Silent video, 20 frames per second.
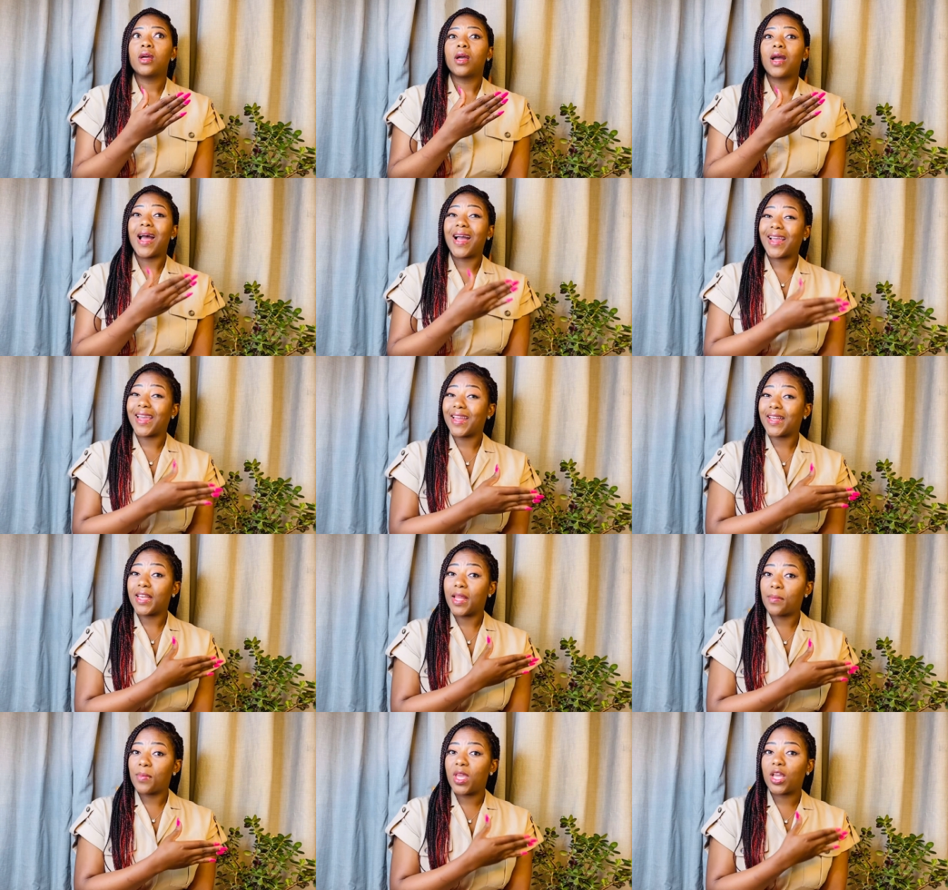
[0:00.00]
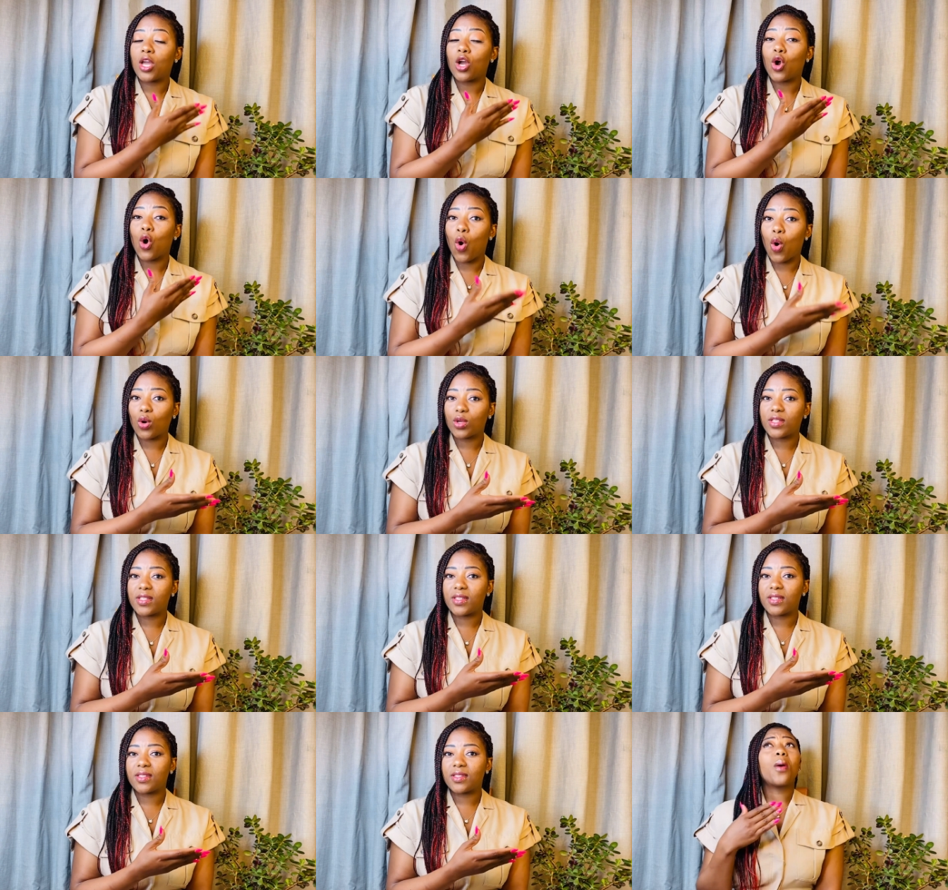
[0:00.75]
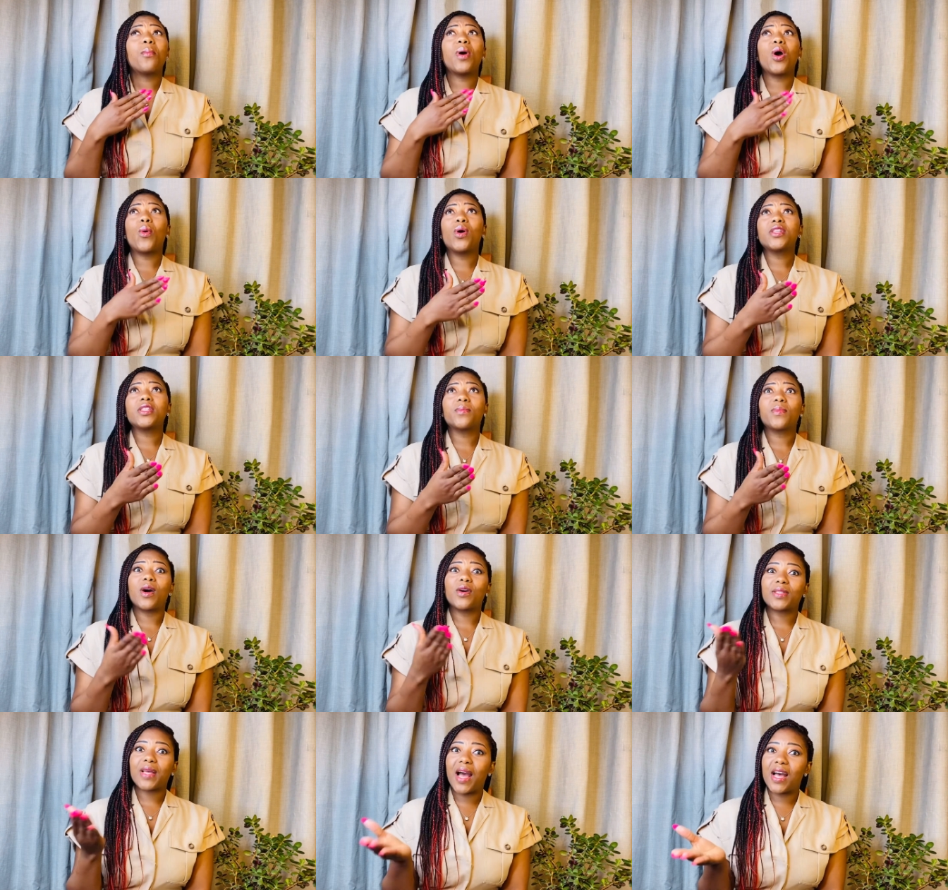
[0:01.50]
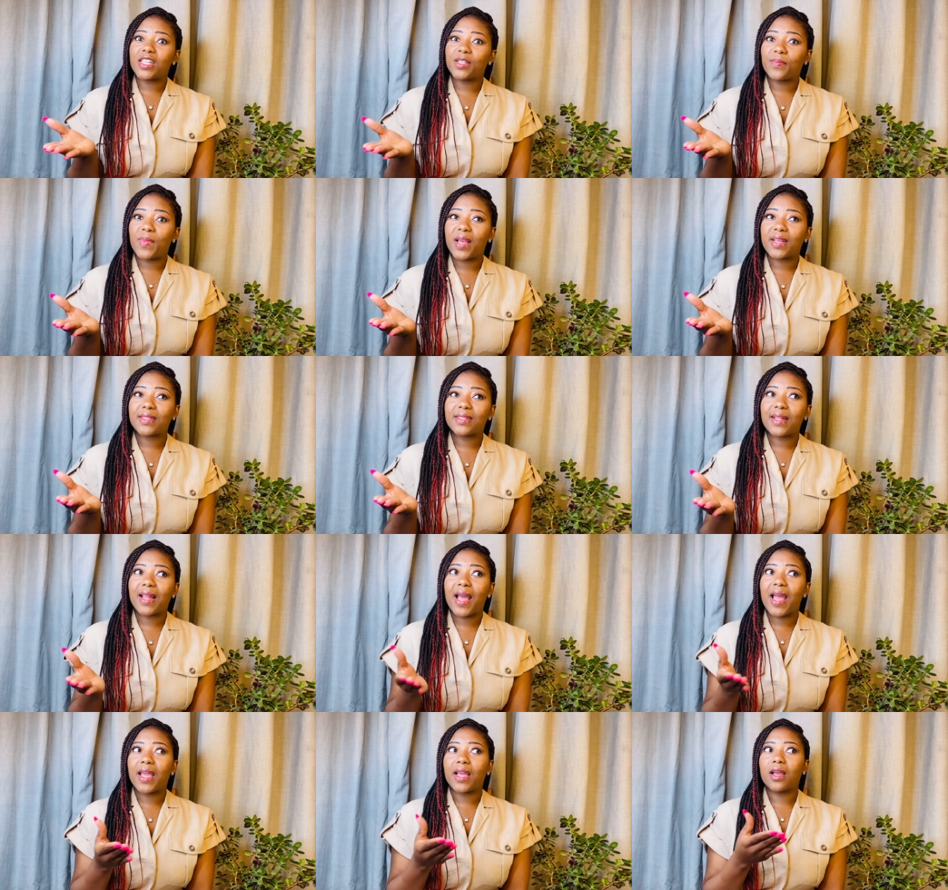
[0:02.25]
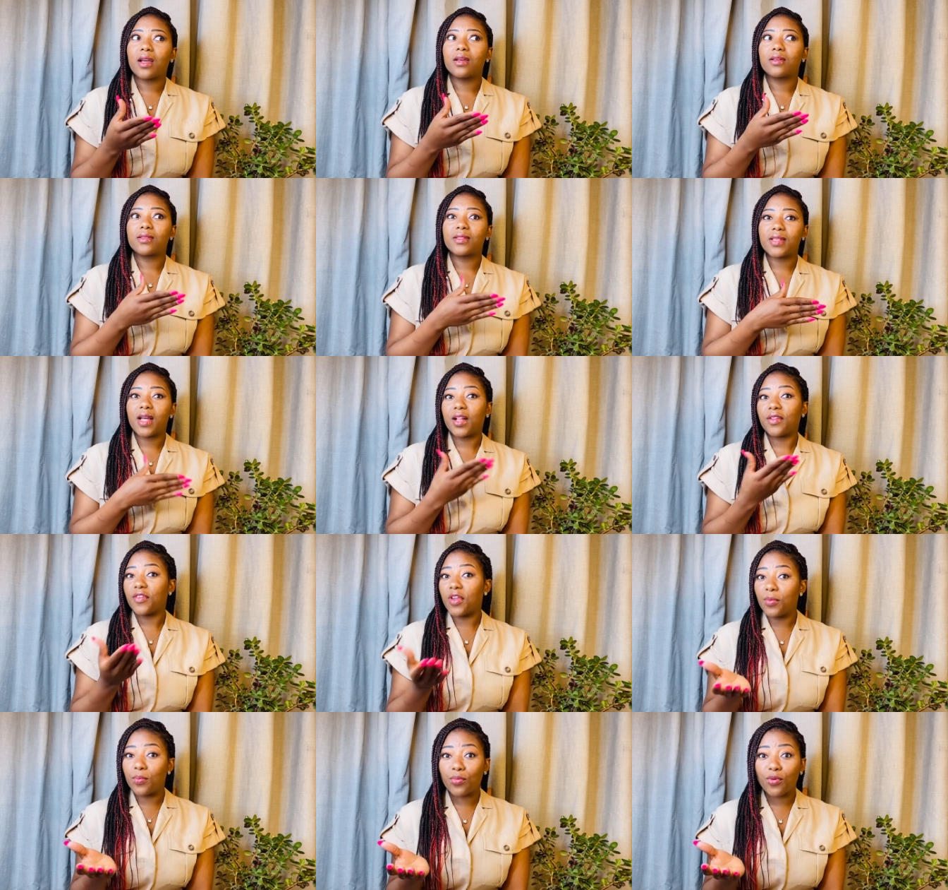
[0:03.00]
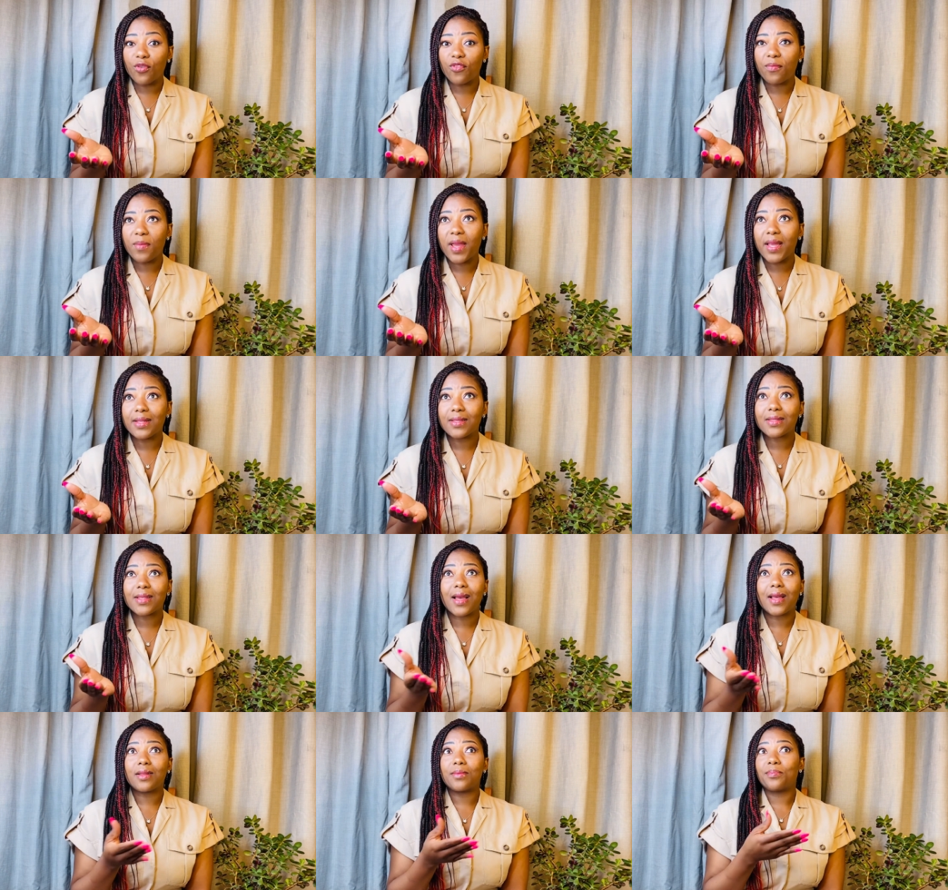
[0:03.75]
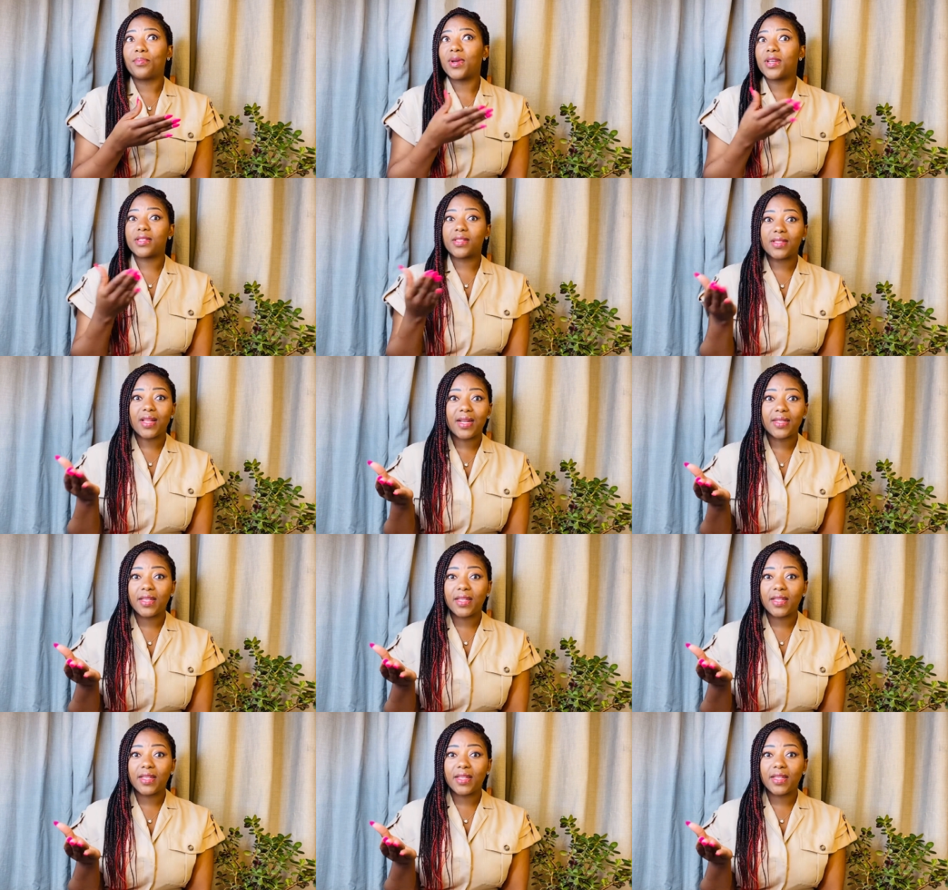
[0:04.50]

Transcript: academic courses. But what about aspects like self-improvement and personal